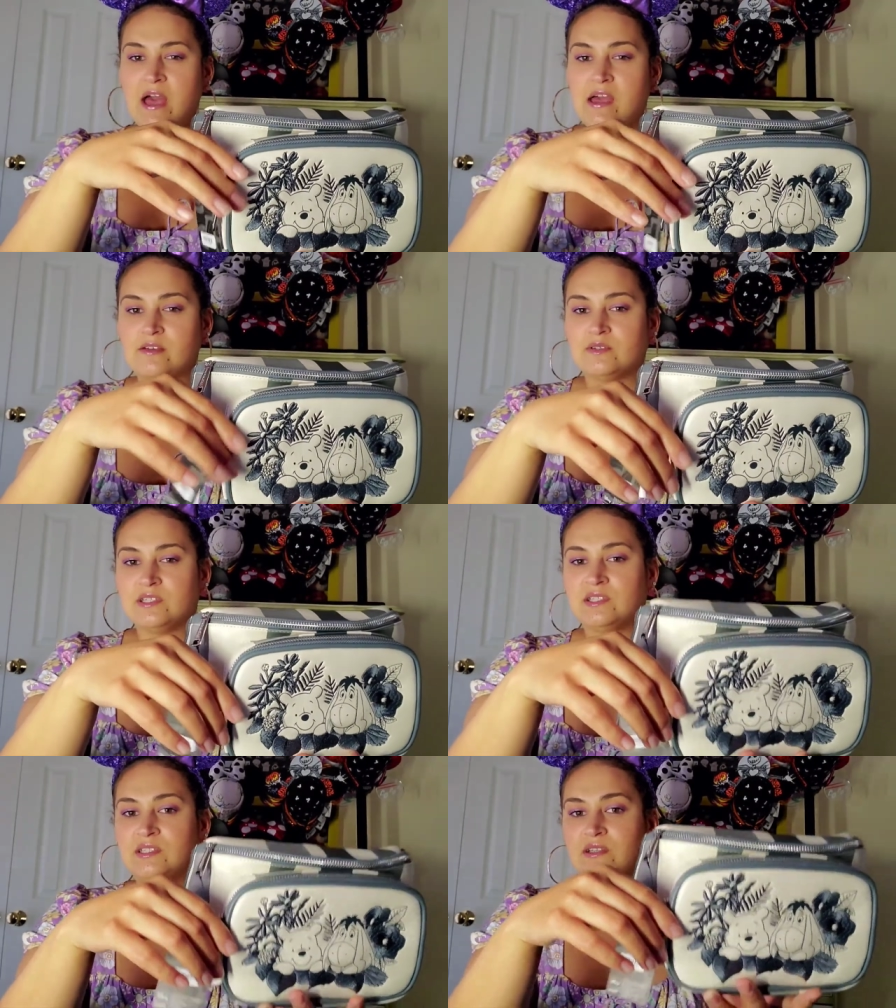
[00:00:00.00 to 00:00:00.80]
it
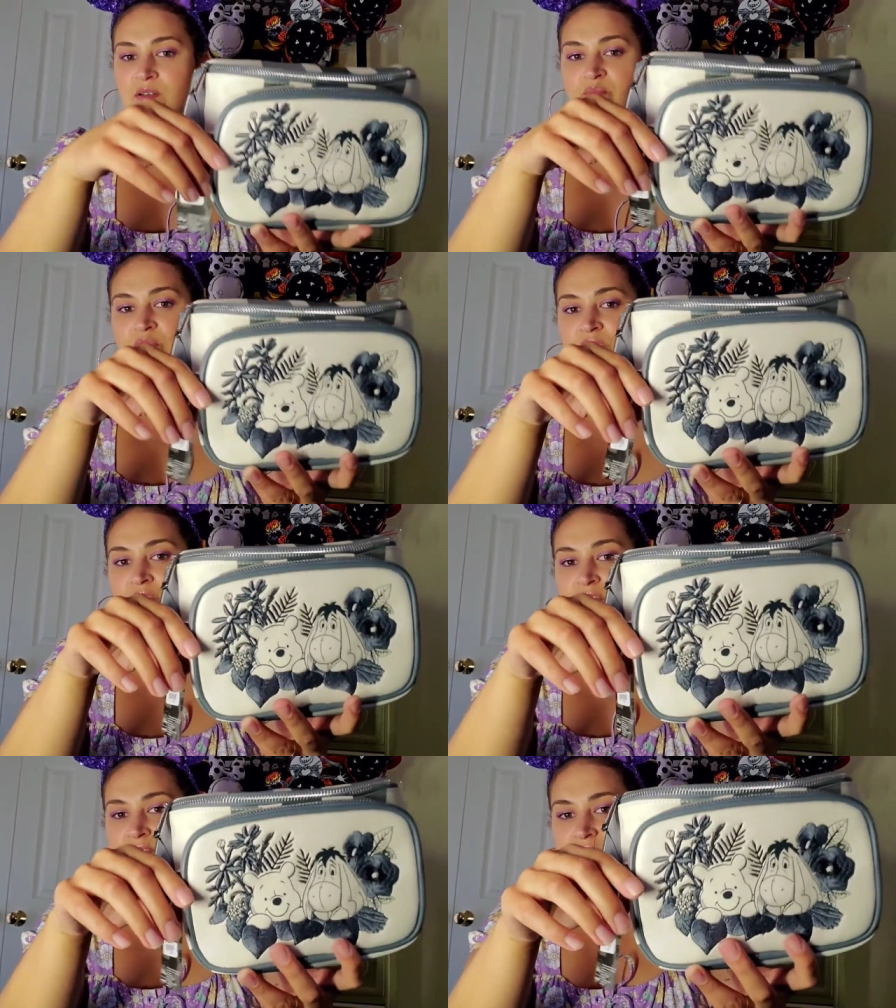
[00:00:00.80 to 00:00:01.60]
was pretty
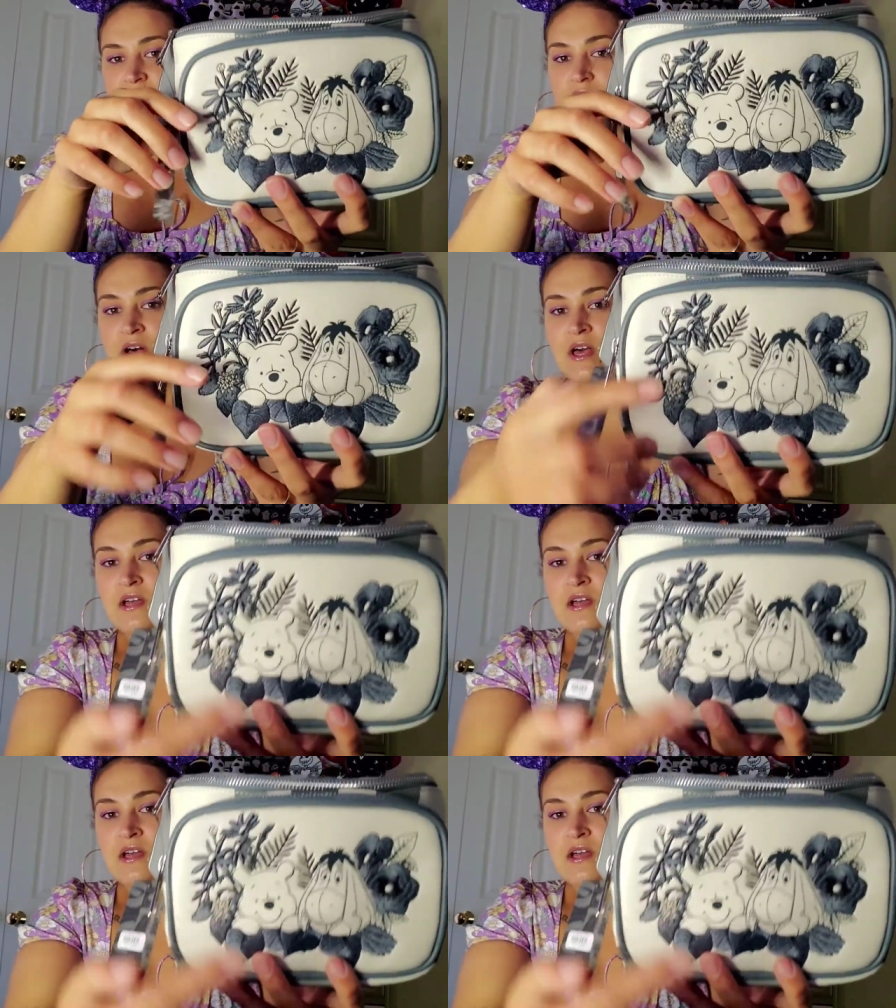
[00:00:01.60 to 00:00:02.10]
good deal.